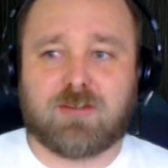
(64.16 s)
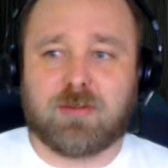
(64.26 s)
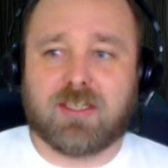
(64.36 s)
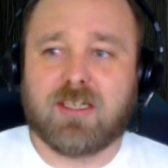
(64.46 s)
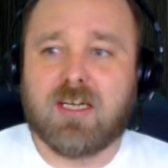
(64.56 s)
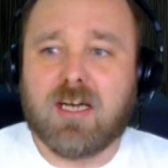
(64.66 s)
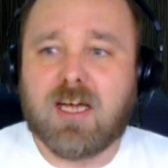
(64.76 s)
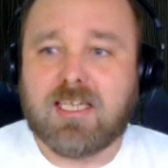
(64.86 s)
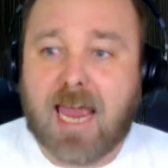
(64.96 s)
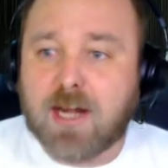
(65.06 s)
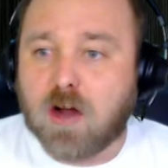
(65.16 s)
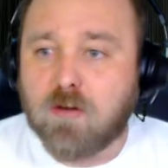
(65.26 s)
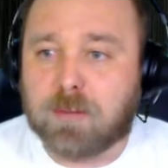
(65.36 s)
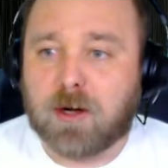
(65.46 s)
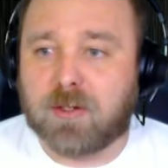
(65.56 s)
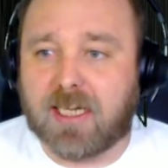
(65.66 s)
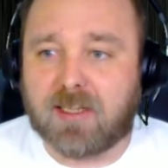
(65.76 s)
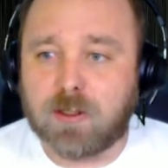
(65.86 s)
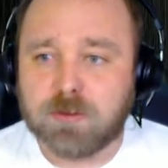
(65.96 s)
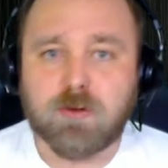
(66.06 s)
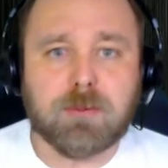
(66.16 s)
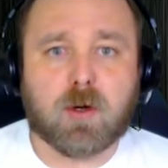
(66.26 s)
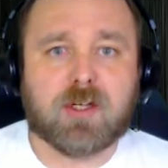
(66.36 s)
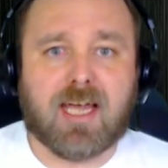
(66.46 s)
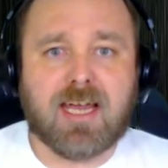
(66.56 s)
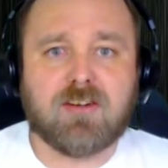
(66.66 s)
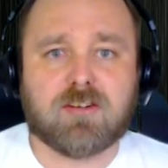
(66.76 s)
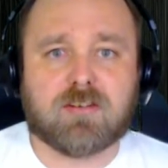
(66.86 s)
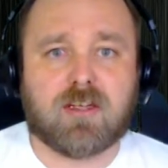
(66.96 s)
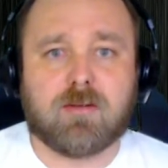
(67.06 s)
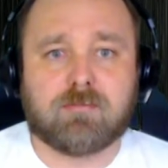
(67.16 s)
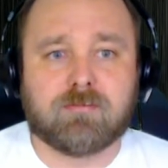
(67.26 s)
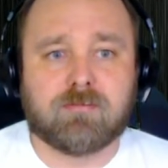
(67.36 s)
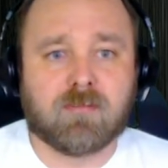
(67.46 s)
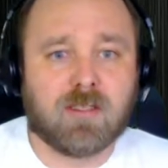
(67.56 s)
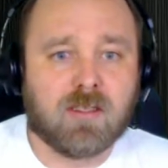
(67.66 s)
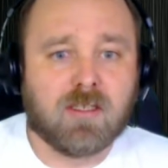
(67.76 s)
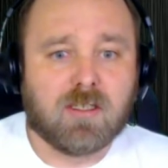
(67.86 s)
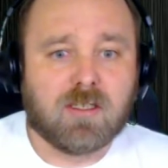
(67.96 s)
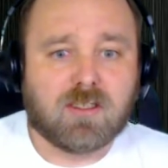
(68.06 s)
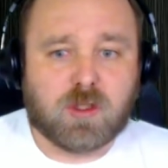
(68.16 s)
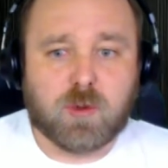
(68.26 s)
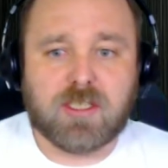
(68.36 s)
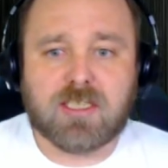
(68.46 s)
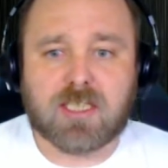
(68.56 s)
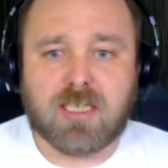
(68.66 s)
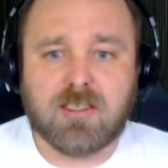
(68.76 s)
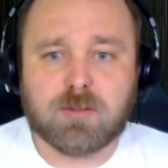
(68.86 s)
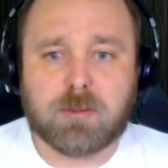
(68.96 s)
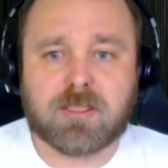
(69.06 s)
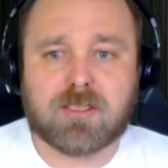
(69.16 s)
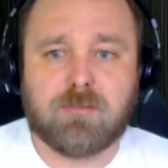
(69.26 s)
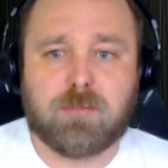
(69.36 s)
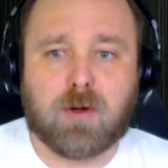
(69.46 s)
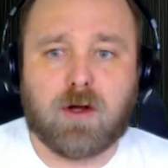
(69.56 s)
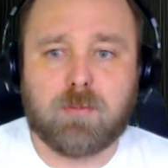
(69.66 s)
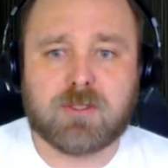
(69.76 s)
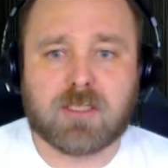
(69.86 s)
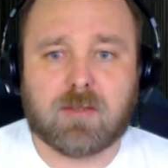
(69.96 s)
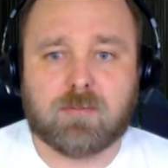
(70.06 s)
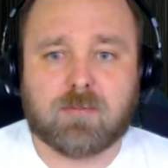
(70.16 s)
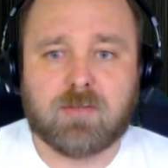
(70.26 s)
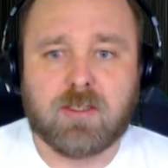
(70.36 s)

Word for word: week. Yeah, no, we've been okay. Loops, we've been okay. Just doing things, bits and bobs. Fun